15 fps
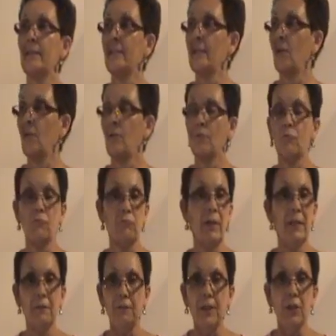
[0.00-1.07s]
The other
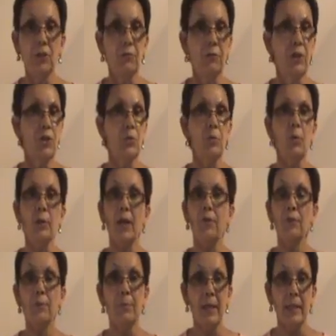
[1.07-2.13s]
great feature is you won't
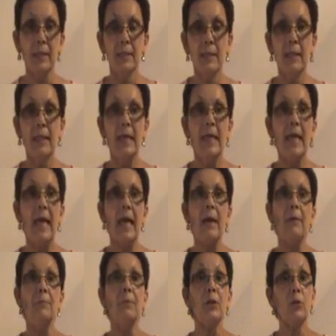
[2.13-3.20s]
have to bend,
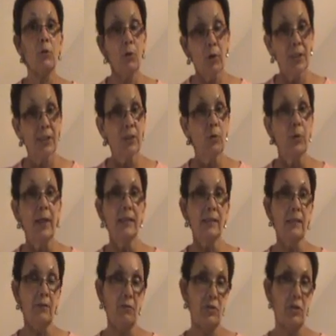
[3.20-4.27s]
and because the
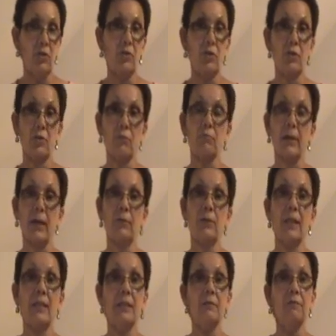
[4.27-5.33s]
waste never touches the ground,
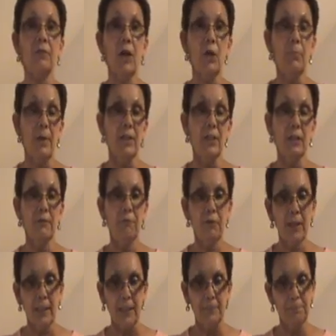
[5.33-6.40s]
it's environmentally
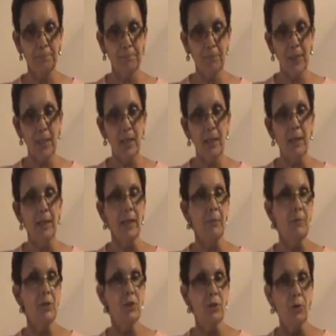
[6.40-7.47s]
friendly.
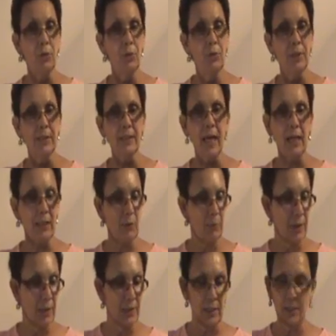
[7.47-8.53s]
Let me show you exactly
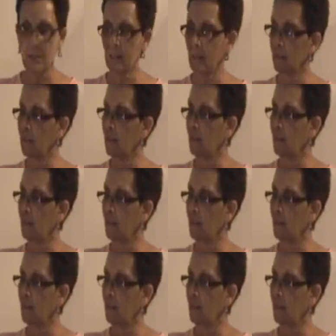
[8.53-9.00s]
what it does.